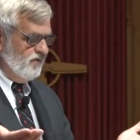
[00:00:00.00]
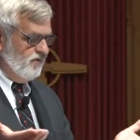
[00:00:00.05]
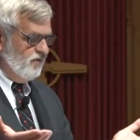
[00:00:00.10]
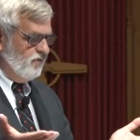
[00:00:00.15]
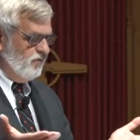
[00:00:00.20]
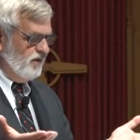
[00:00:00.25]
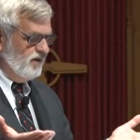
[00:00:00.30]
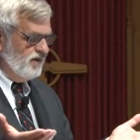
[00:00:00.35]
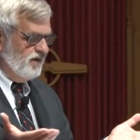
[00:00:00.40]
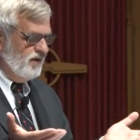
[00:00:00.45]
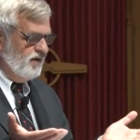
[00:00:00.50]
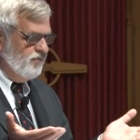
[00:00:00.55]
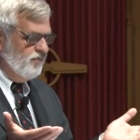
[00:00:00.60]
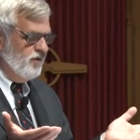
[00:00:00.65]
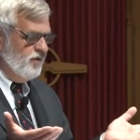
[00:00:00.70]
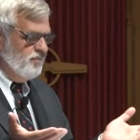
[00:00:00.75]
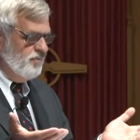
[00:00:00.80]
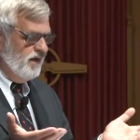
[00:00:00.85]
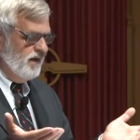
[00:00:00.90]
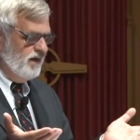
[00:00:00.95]
What can
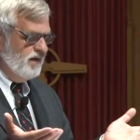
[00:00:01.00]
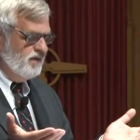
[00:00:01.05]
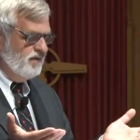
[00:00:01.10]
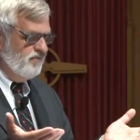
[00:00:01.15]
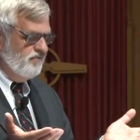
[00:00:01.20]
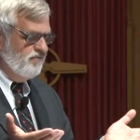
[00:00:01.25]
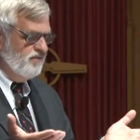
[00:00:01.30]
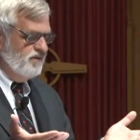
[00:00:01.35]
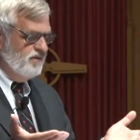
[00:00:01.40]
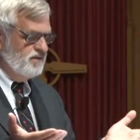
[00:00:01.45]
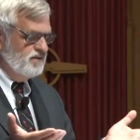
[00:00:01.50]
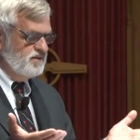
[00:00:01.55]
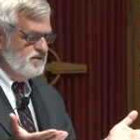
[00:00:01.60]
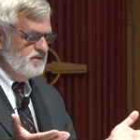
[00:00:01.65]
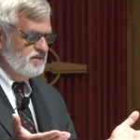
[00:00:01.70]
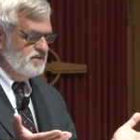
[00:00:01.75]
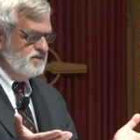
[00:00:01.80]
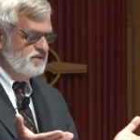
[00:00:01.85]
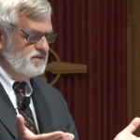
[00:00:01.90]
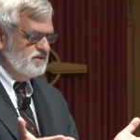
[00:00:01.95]
we make of
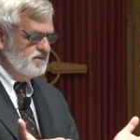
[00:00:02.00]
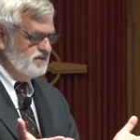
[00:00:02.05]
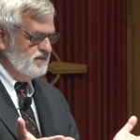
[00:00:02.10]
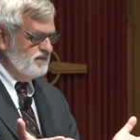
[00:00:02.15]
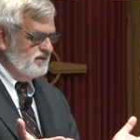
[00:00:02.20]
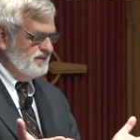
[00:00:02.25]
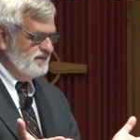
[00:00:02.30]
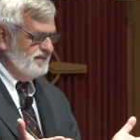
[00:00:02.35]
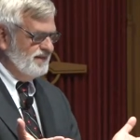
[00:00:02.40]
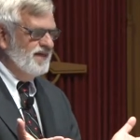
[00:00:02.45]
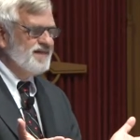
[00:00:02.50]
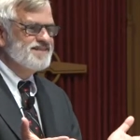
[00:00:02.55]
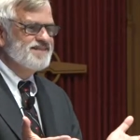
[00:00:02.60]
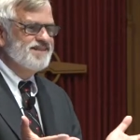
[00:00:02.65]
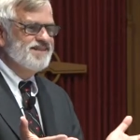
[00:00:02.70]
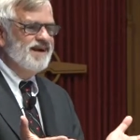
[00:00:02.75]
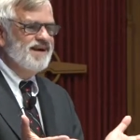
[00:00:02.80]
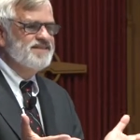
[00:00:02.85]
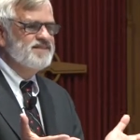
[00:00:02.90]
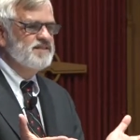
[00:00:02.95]
this as
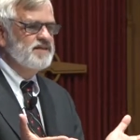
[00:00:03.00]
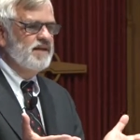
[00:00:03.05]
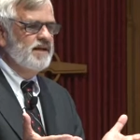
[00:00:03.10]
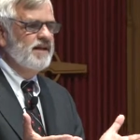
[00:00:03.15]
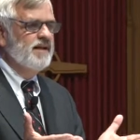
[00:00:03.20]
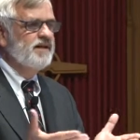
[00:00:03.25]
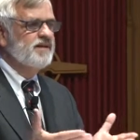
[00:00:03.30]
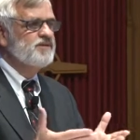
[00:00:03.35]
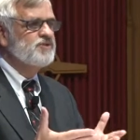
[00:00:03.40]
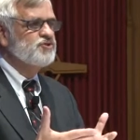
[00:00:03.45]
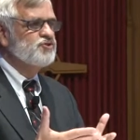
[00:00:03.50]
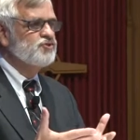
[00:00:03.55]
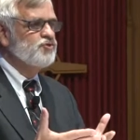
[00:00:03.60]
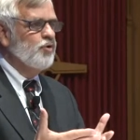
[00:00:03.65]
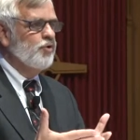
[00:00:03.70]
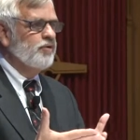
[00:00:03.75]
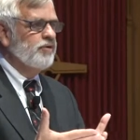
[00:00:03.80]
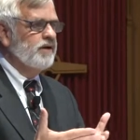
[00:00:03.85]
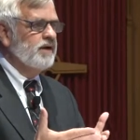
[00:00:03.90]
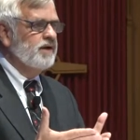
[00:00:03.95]
an isolated
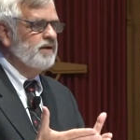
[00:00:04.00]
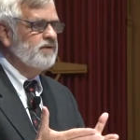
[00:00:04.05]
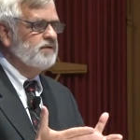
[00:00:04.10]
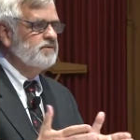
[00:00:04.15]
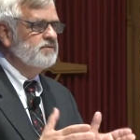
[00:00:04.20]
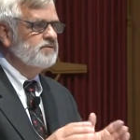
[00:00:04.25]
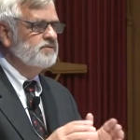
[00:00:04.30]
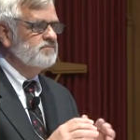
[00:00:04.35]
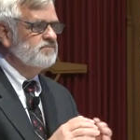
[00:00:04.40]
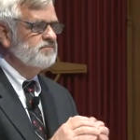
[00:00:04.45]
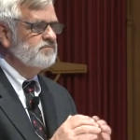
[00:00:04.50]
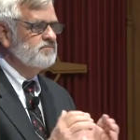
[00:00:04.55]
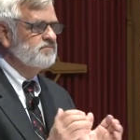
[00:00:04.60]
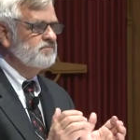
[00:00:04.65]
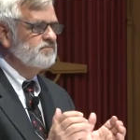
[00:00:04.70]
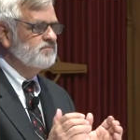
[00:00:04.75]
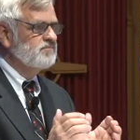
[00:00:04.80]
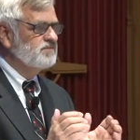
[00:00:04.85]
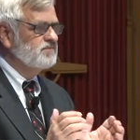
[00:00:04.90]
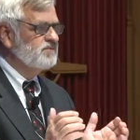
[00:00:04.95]
story?
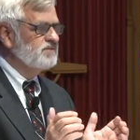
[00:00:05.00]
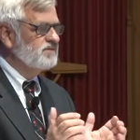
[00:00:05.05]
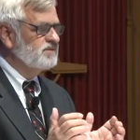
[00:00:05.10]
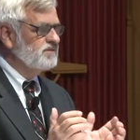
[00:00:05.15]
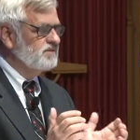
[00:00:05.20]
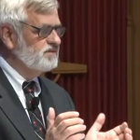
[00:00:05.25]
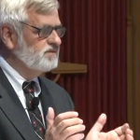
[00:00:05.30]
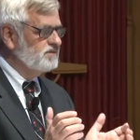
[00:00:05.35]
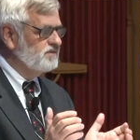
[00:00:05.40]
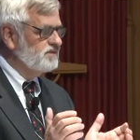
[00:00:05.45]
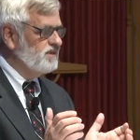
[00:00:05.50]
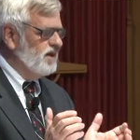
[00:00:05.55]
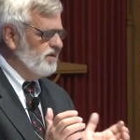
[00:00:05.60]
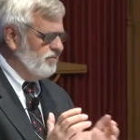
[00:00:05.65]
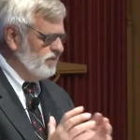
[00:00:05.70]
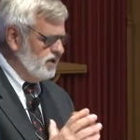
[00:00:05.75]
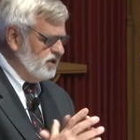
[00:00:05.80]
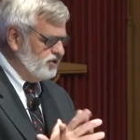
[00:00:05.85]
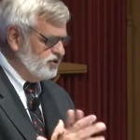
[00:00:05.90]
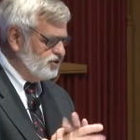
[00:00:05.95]

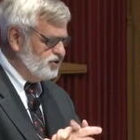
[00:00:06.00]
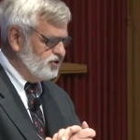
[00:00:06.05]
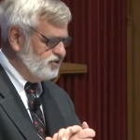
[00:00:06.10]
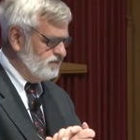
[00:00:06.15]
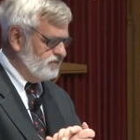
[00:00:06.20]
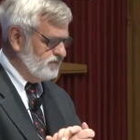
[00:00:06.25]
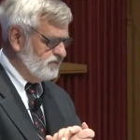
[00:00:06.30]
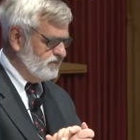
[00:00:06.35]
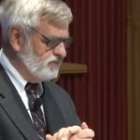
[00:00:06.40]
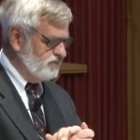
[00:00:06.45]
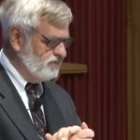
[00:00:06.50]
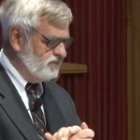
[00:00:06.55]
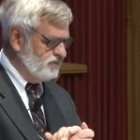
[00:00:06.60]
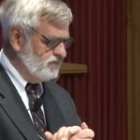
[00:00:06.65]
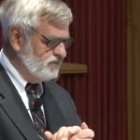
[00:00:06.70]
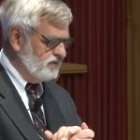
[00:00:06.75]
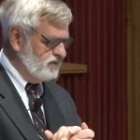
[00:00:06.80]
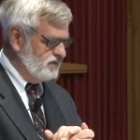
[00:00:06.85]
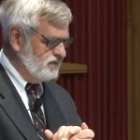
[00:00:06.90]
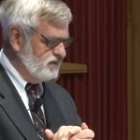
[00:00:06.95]
Not much.
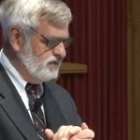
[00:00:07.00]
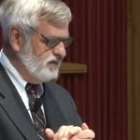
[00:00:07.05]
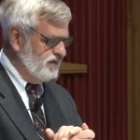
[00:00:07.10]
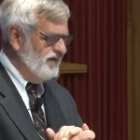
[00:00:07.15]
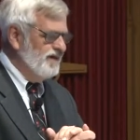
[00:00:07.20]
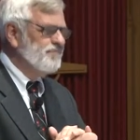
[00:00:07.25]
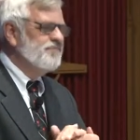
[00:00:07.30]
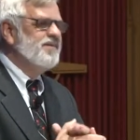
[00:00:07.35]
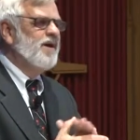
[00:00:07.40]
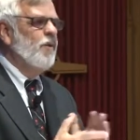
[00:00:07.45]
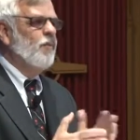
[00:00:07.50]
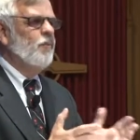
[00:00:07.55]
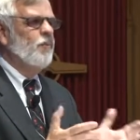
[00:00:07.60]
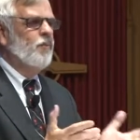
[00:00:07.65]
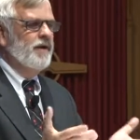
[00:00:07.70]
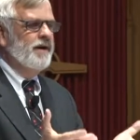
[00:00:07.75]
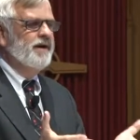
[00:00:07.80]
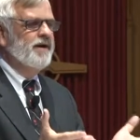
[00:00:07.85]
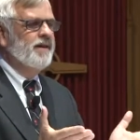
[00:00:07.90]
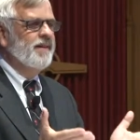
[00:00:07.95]
Now,
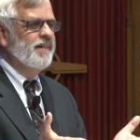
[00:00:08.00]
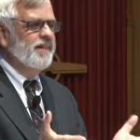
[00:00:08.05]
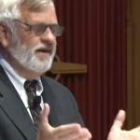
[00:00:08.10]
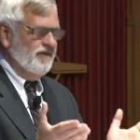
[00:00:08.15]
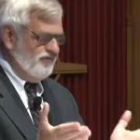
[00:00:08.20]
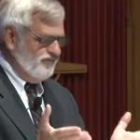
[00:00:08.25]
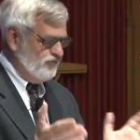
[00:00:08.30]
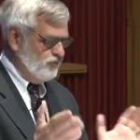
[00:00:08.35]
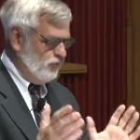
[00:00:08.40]
well, of